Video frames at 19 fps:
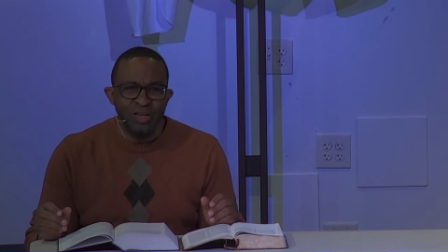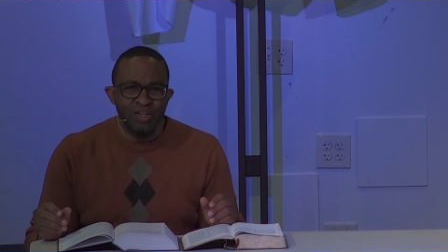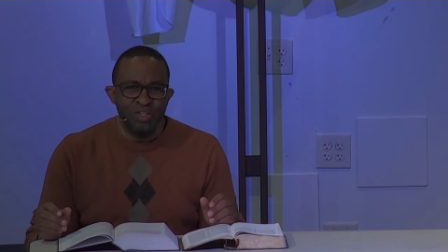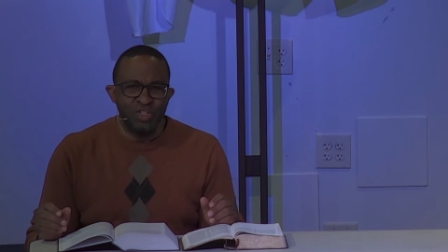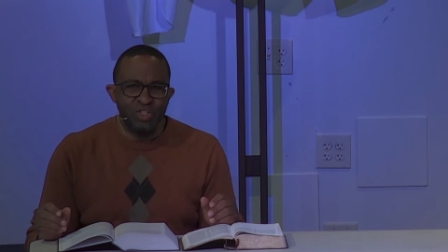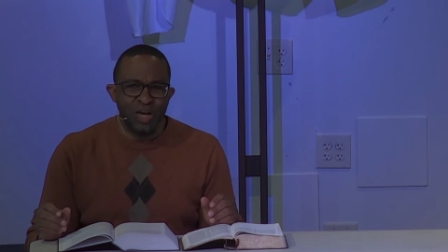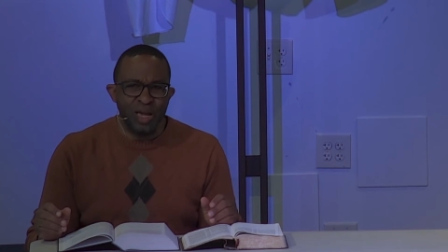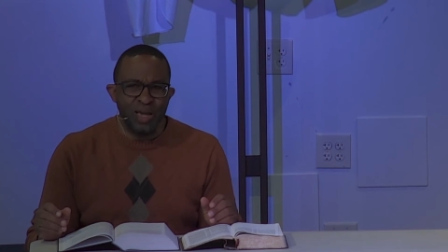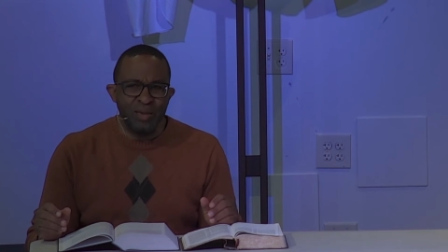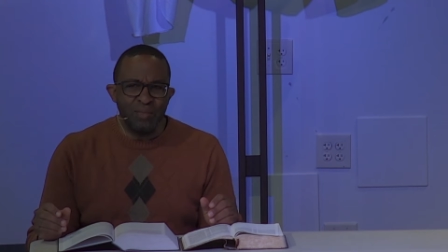
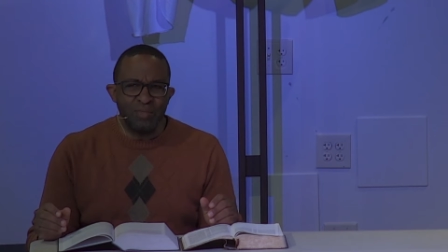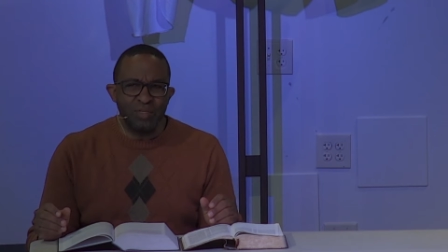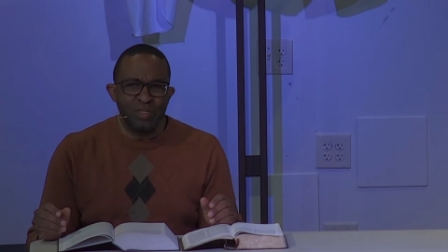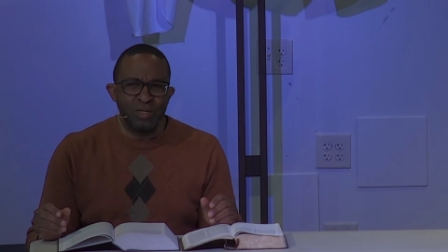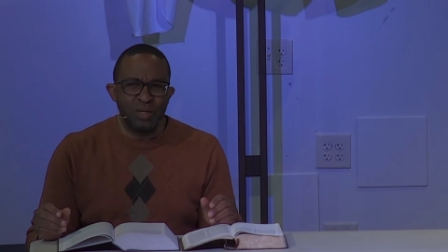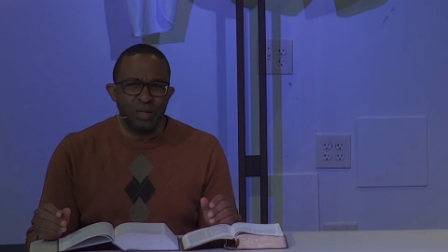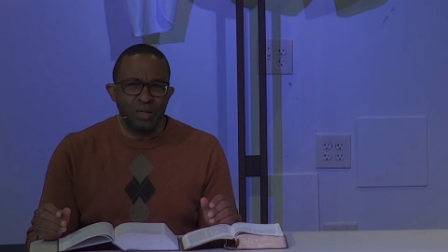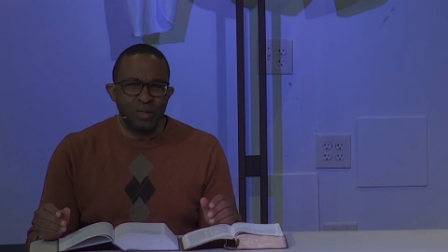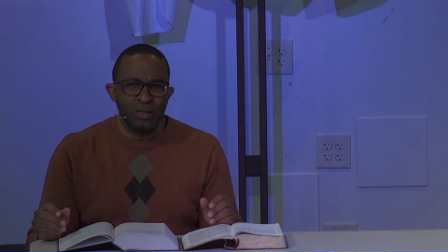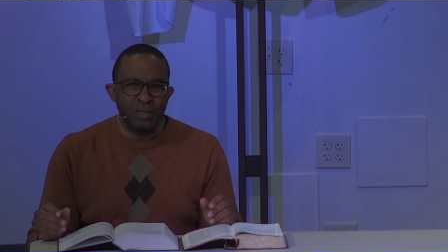
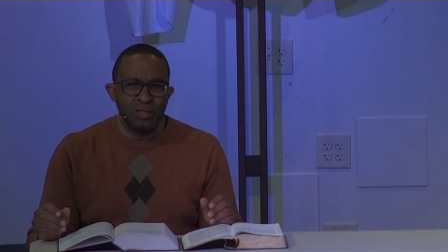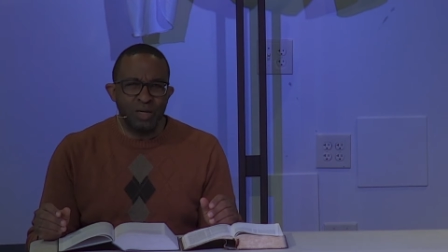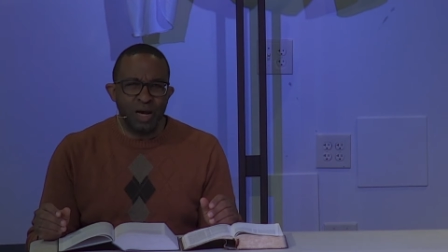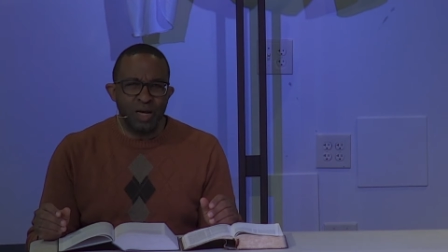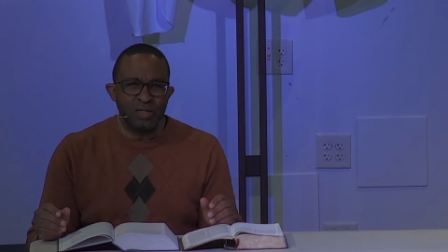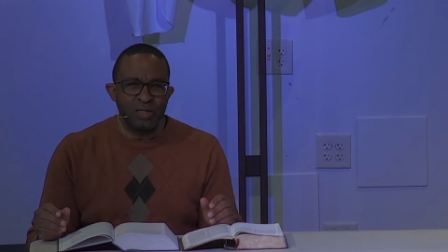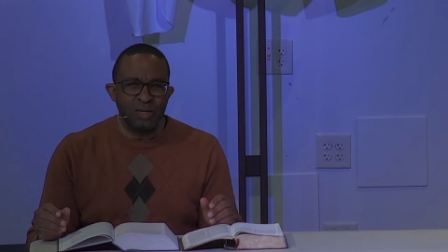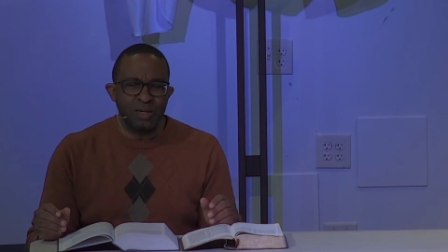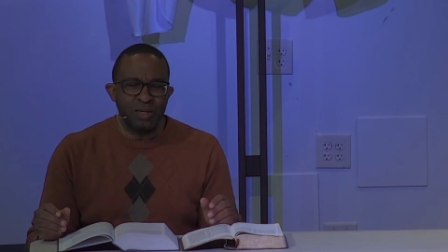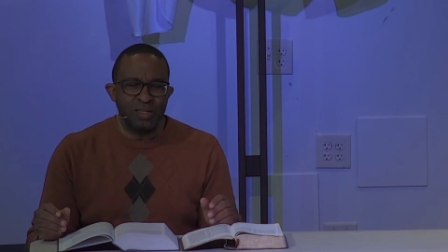James
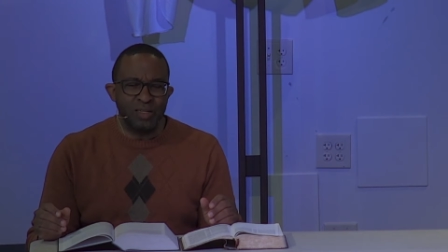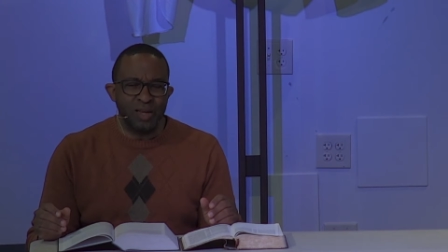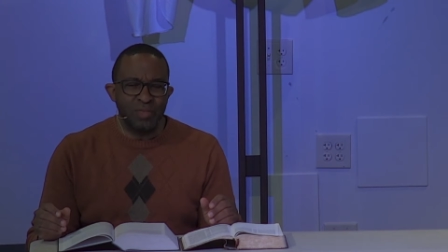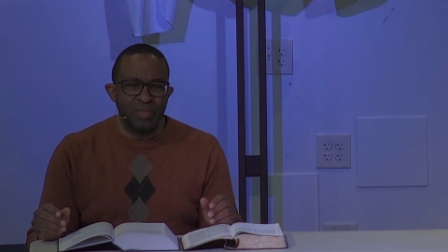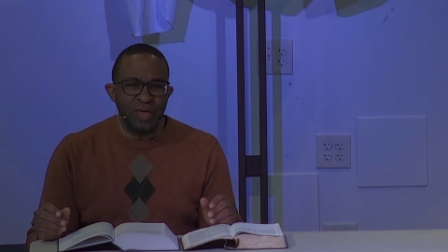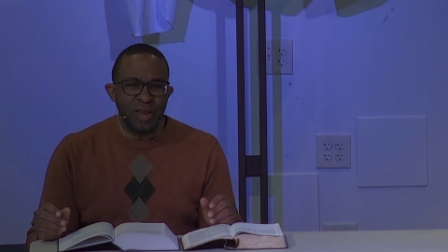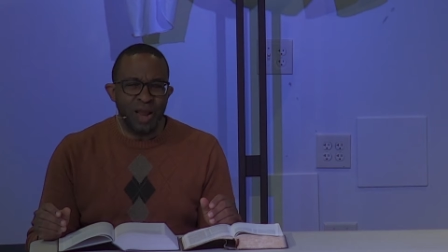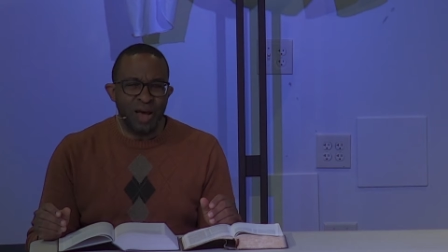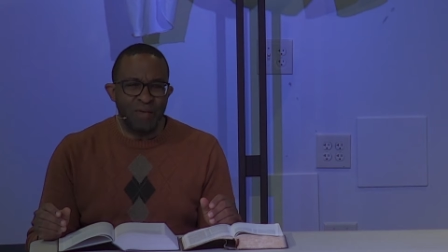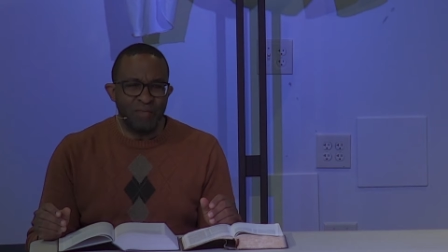doesn't, he's not
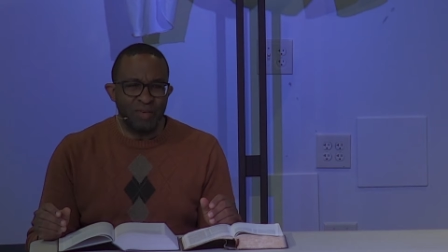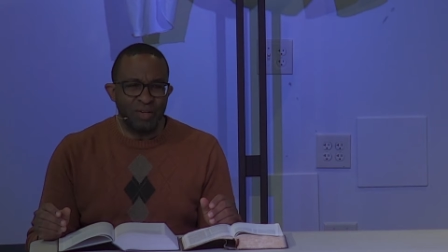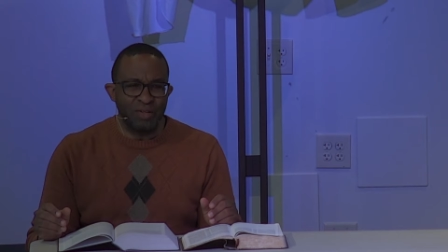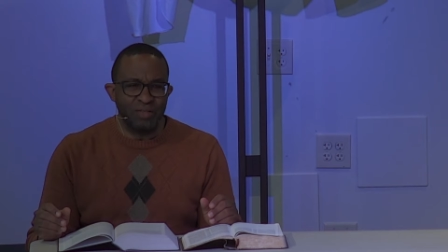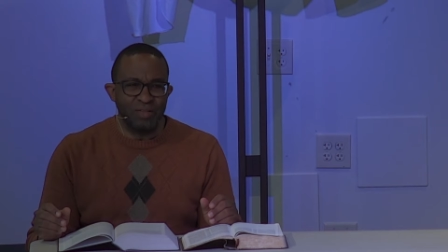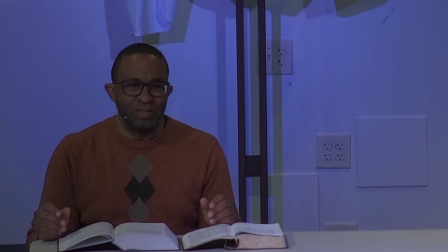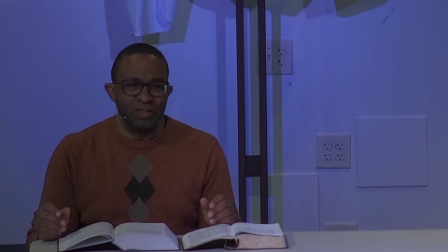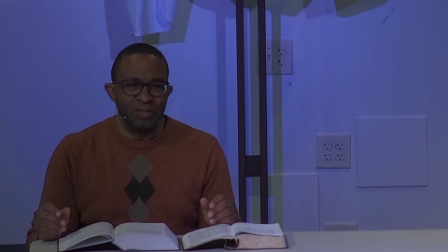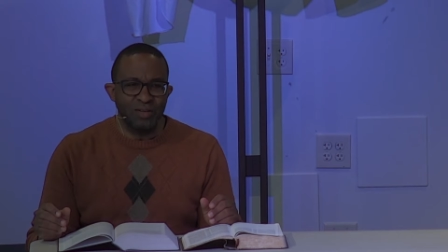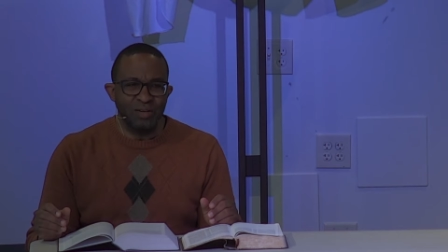that
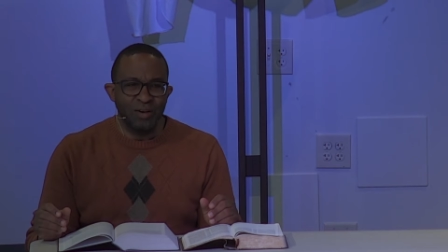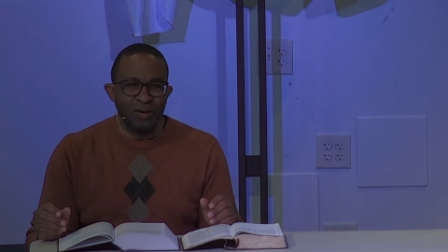obvious.